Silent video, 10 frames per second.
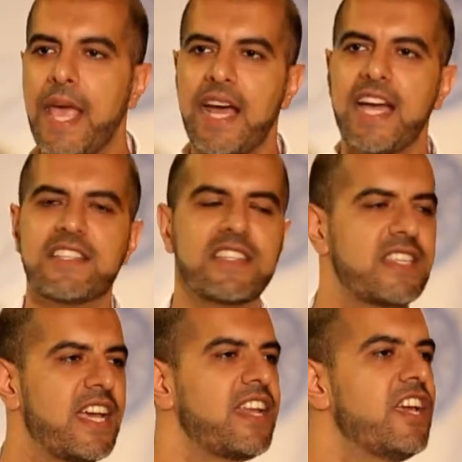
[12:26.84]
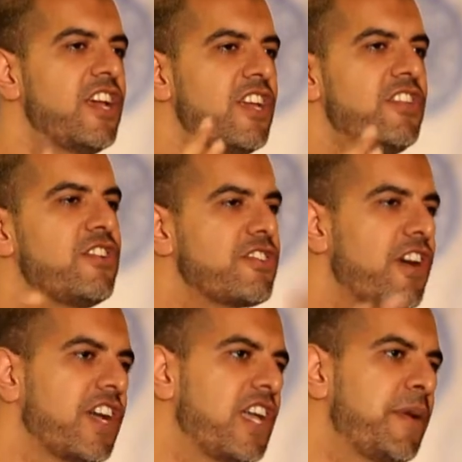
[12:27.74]
And I just said, you're
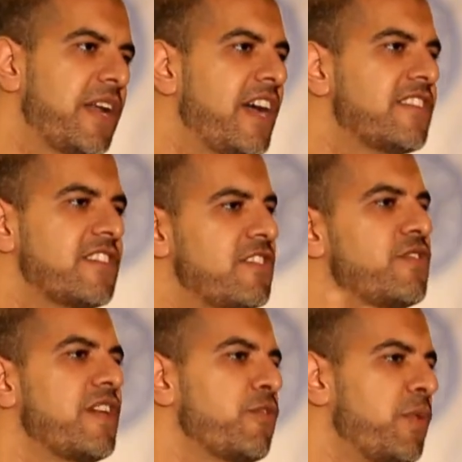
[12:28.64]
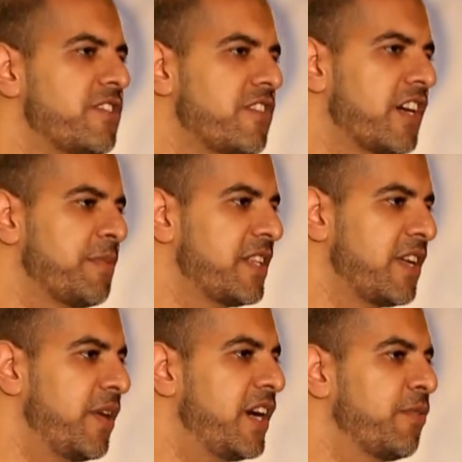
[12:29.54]
talking about ISIS, and you never once talked about the
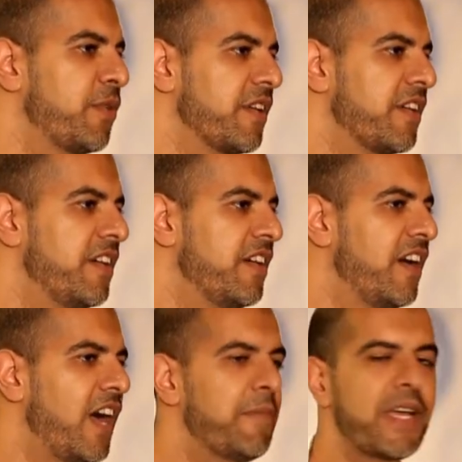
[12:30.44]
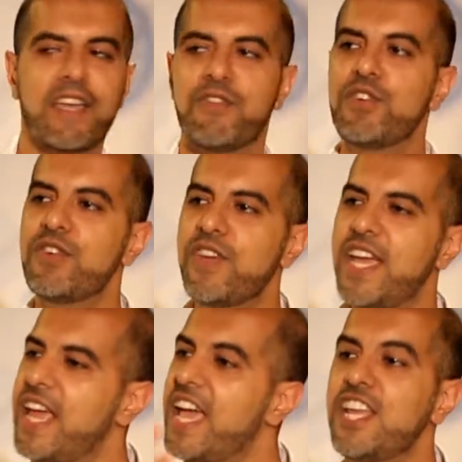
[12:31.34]
Iraq War. I'm like, if you
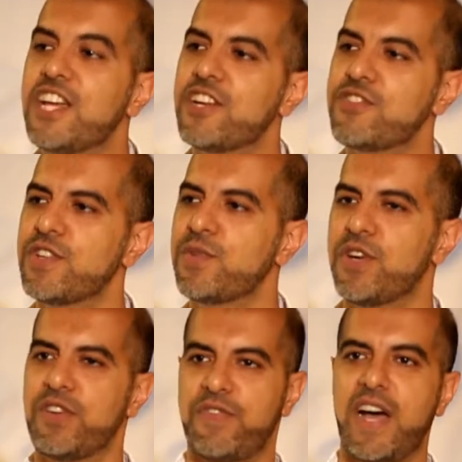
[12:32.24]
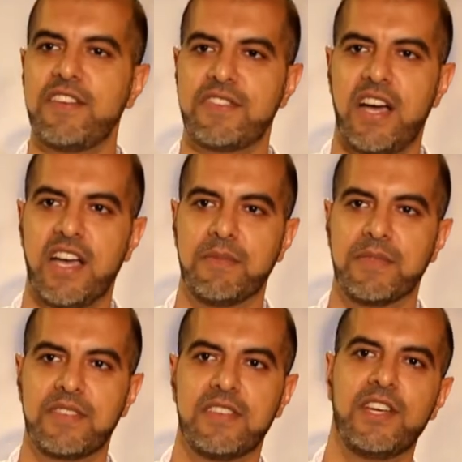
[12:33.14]
invade any country in the world 5
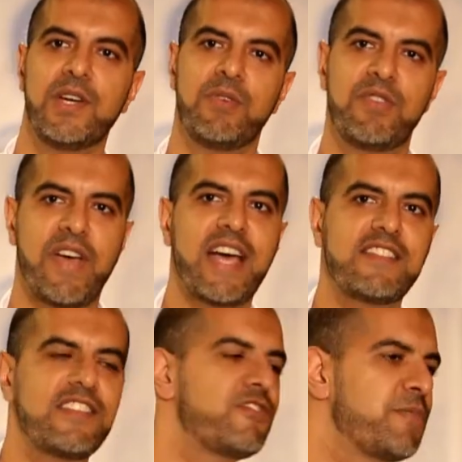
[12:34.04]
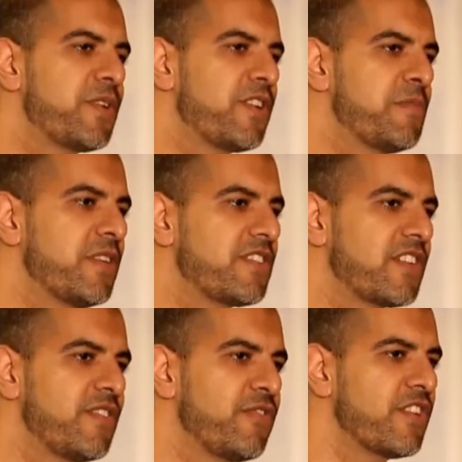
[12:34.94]
times with vastly superior
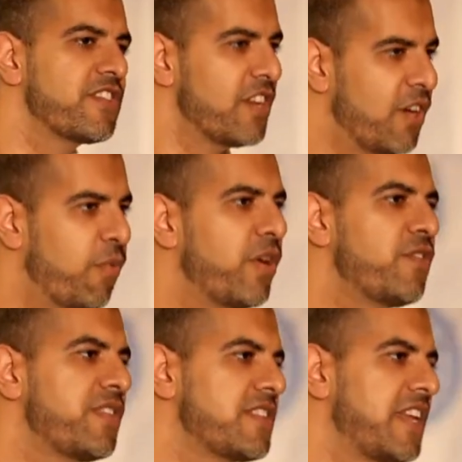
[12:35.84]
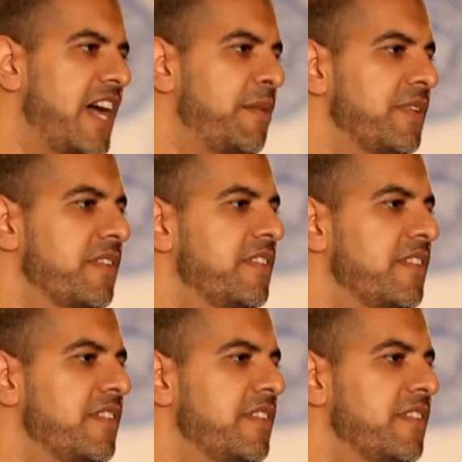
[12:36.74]
military force, what do you think is going to happen?